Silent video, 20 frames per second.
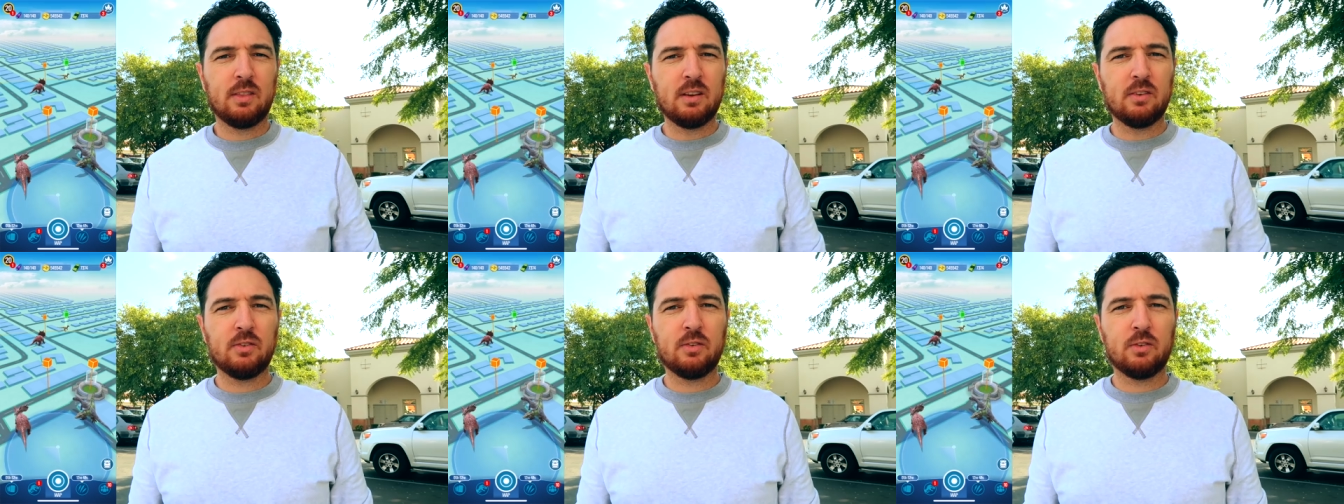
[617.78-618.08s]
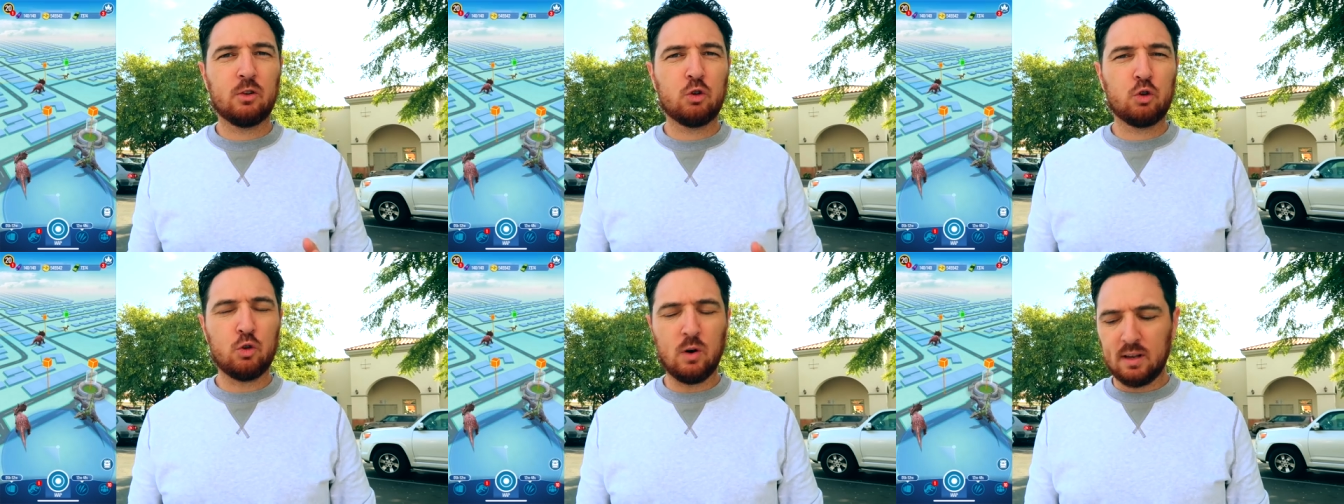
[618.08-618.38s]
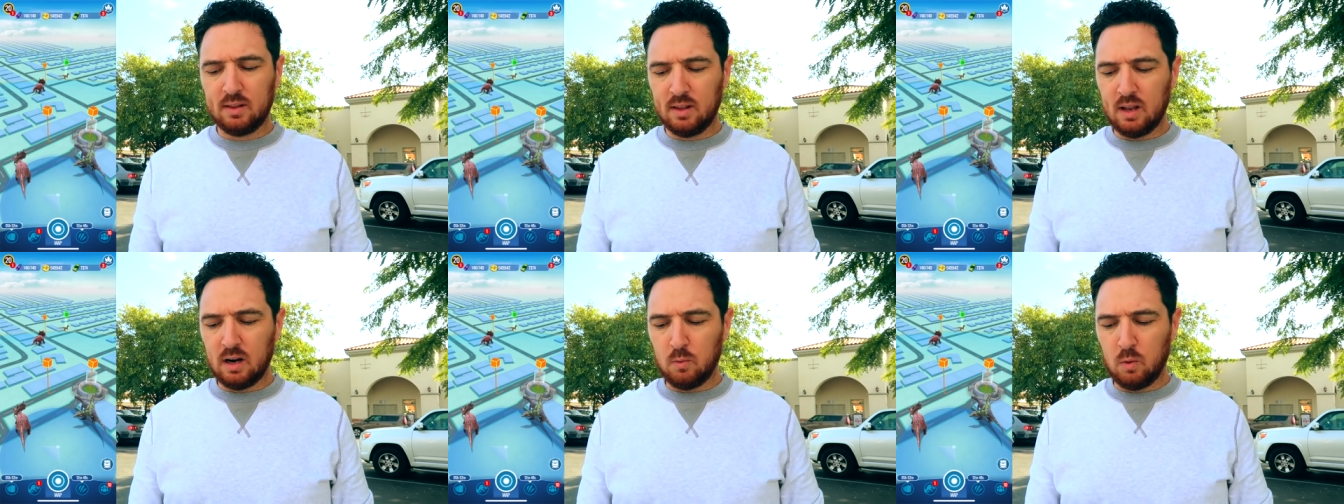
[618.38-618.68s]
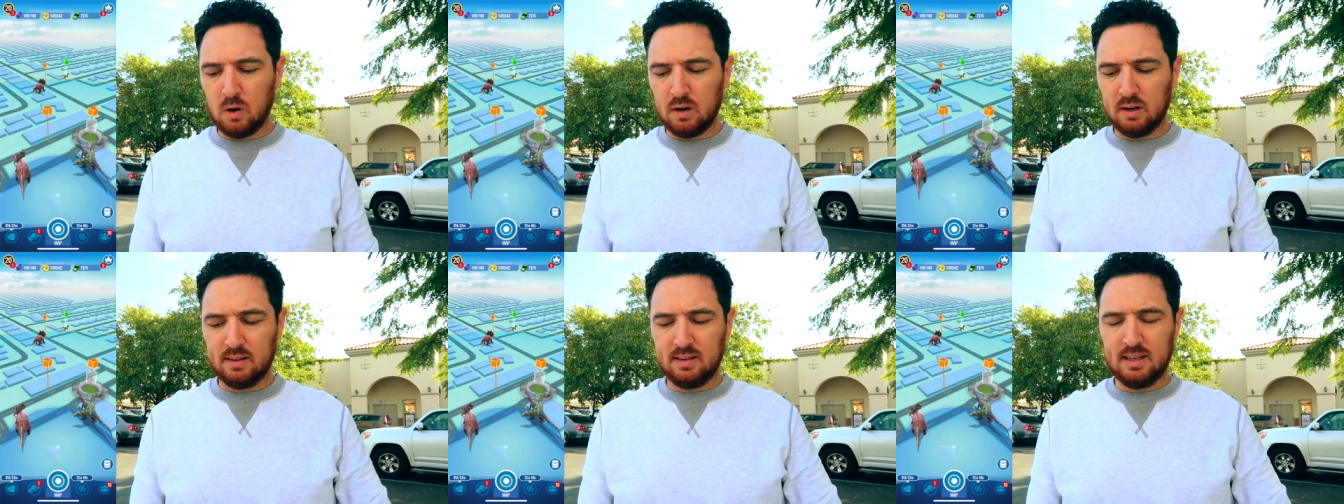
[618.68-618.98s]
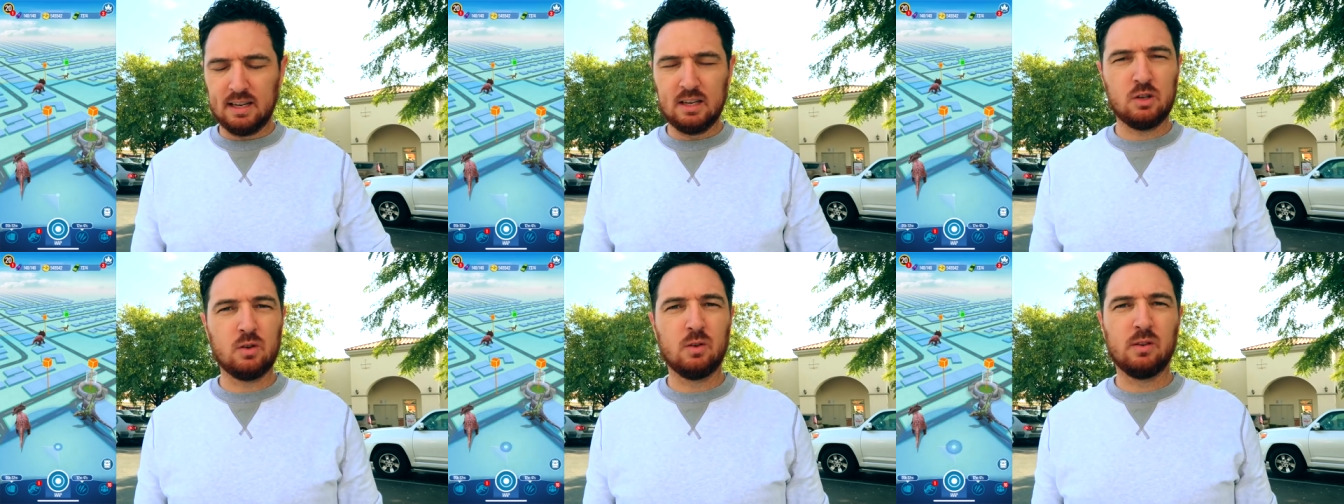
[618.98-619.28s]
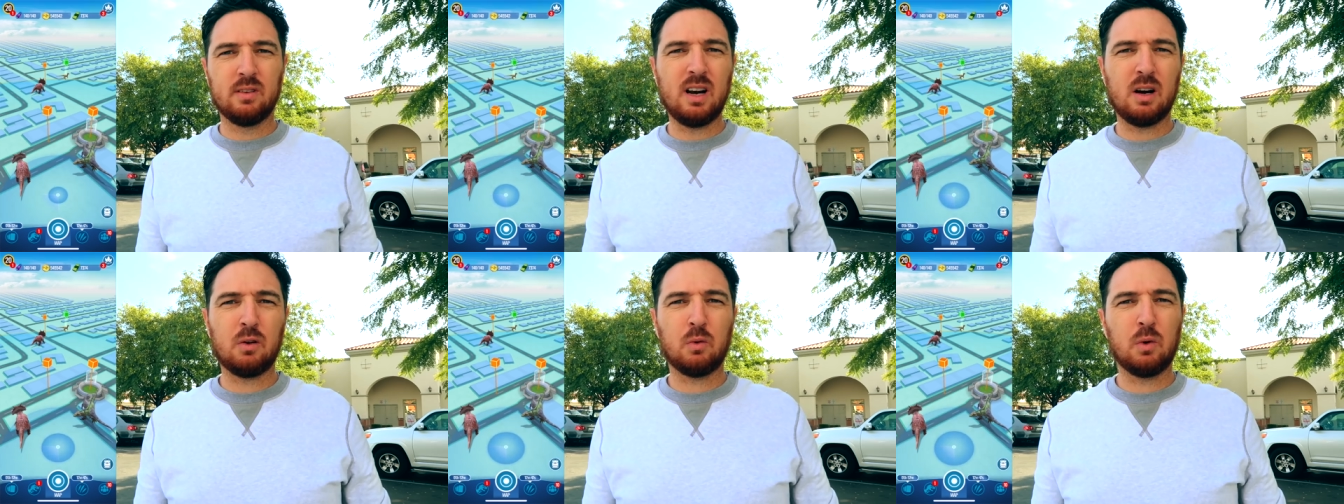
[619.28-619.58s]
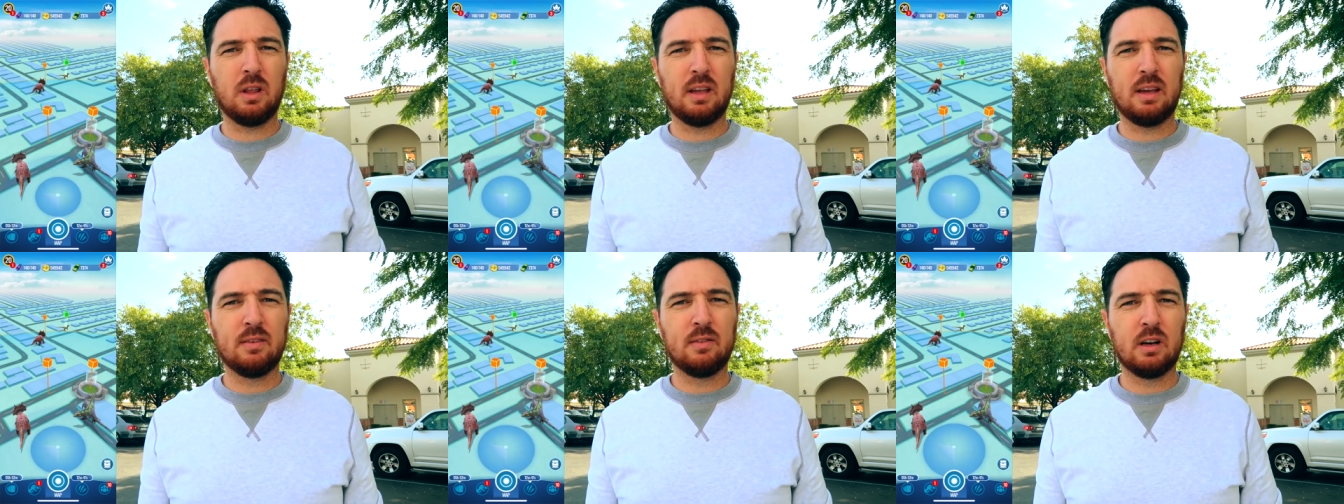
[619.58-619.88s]
This trick that I want to teach you is not
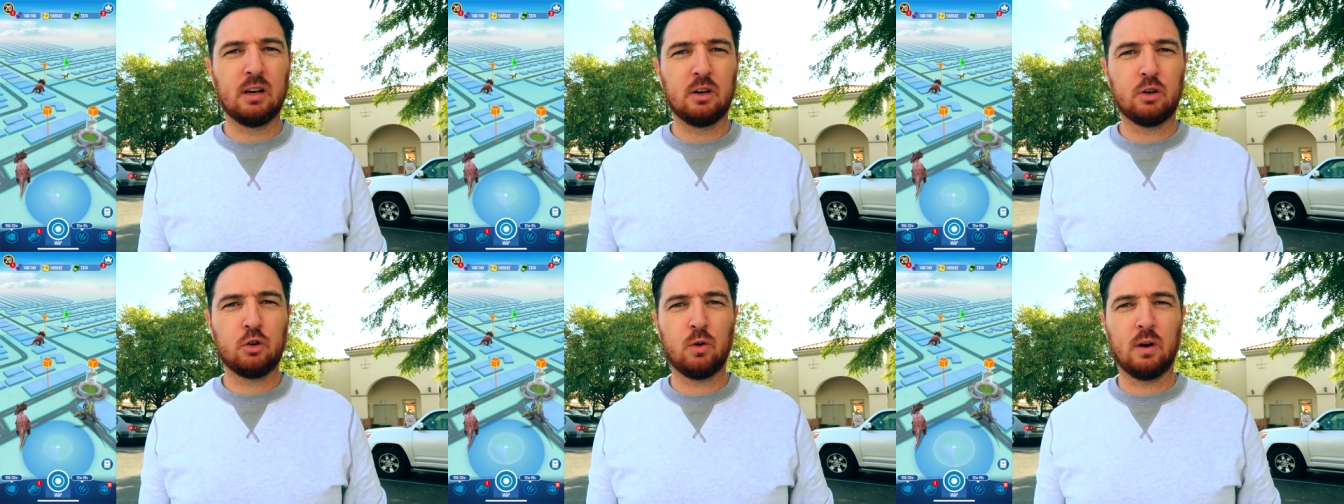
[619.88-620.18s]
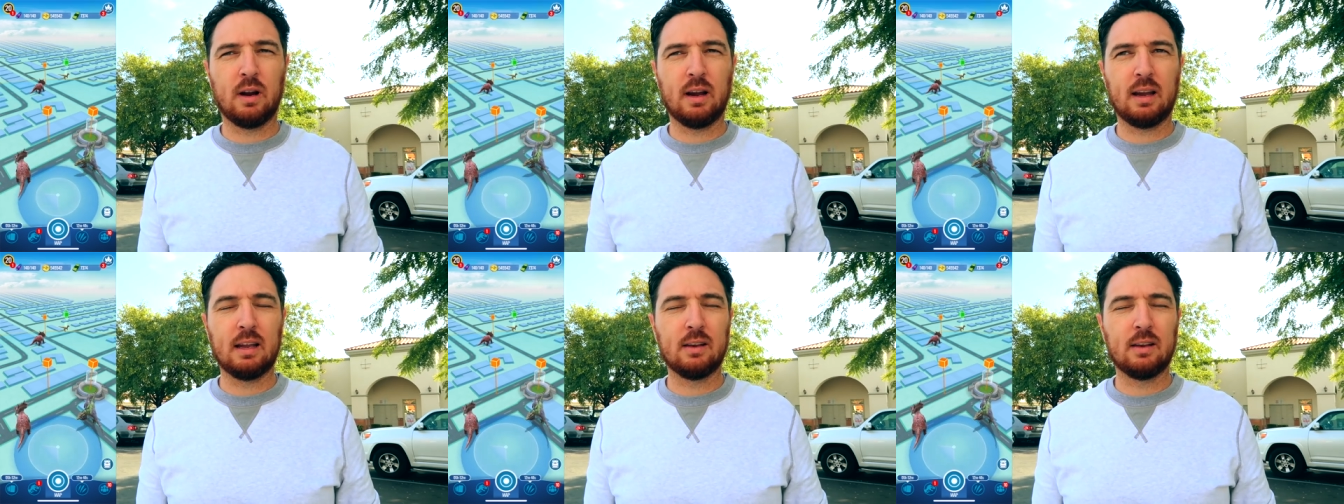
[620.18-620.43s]
really even a trick.